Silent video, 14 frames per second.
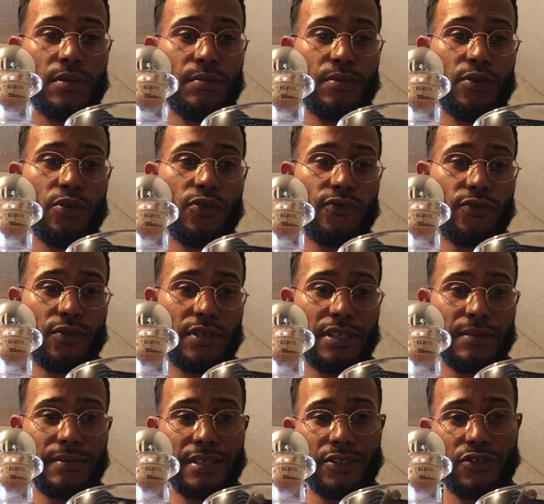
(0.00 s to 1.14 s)
beautiful. And
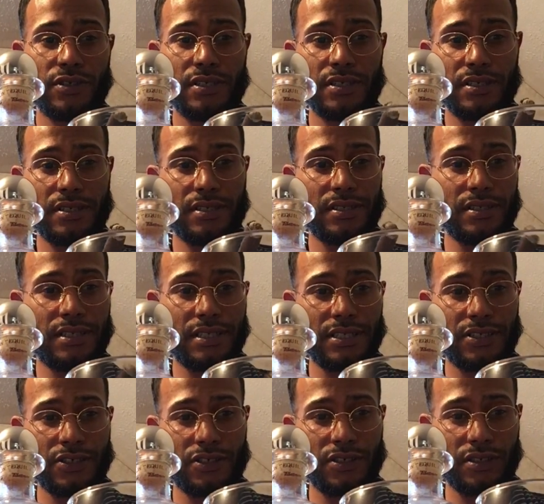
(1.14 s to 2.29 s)
I'm not trying to
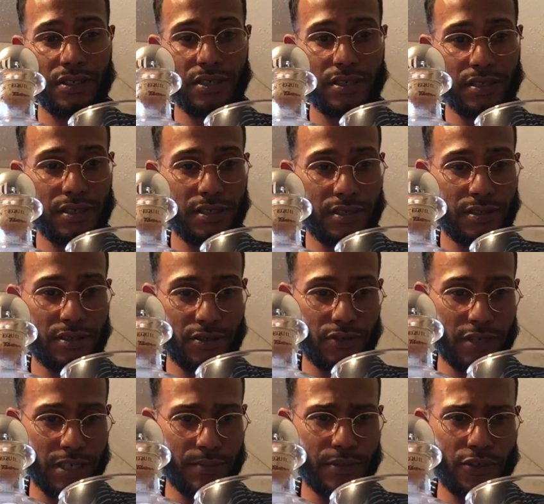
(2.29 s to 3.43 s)
diss
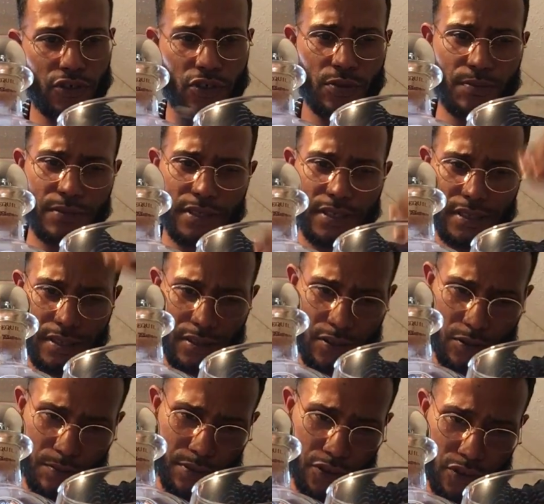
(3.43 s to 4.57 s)
Grand Patron, but
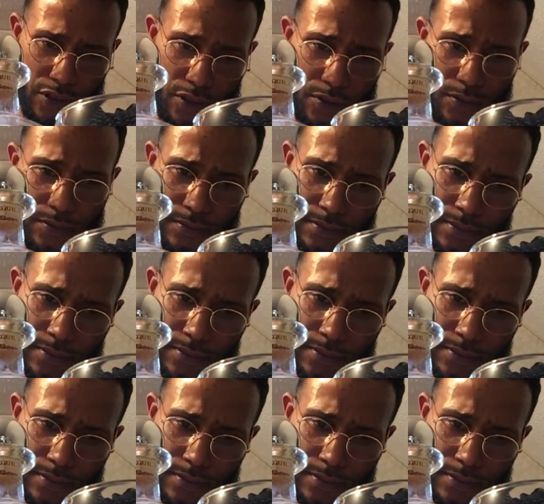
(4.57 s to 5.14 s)
Patron,